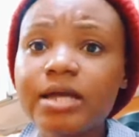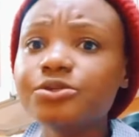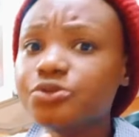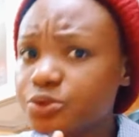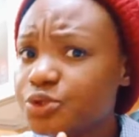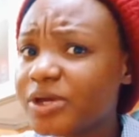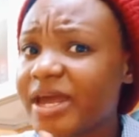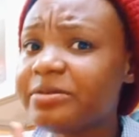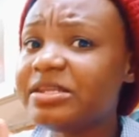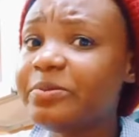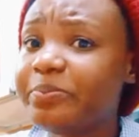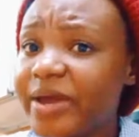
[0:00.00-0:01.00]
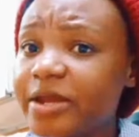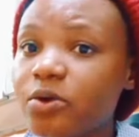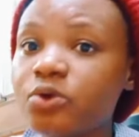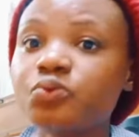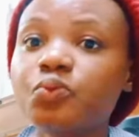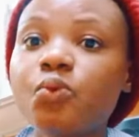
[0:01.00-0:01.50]
You can depend
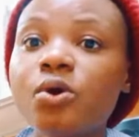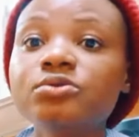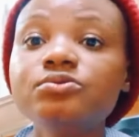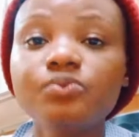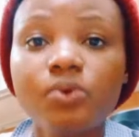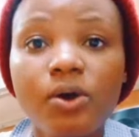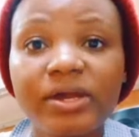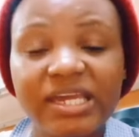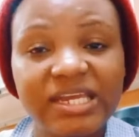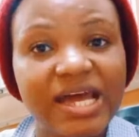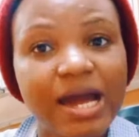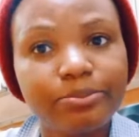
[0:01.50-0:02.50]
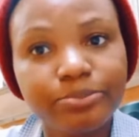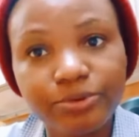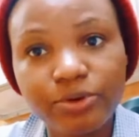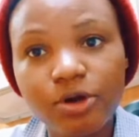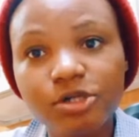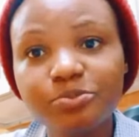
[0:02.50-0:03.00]
on one work in
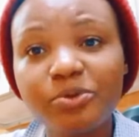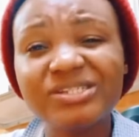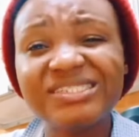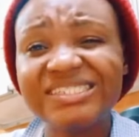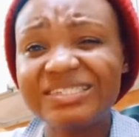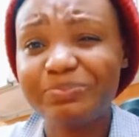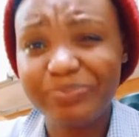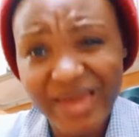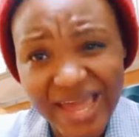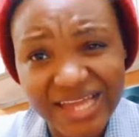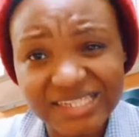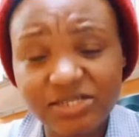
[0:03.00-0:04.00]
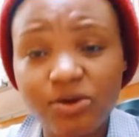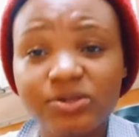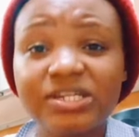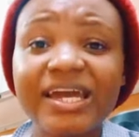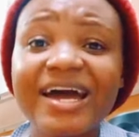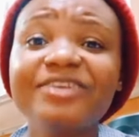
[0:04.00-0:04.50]
abroad, but depend
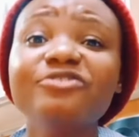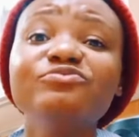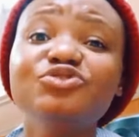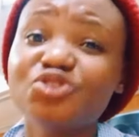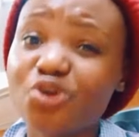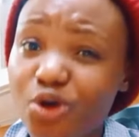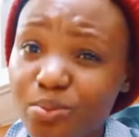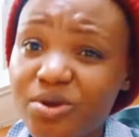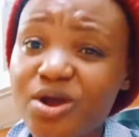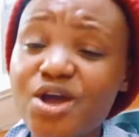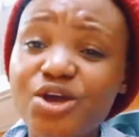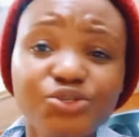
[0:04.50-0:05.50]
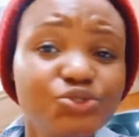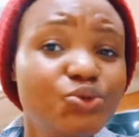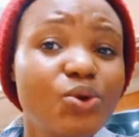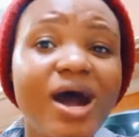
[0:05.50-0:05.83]
on the kind of job you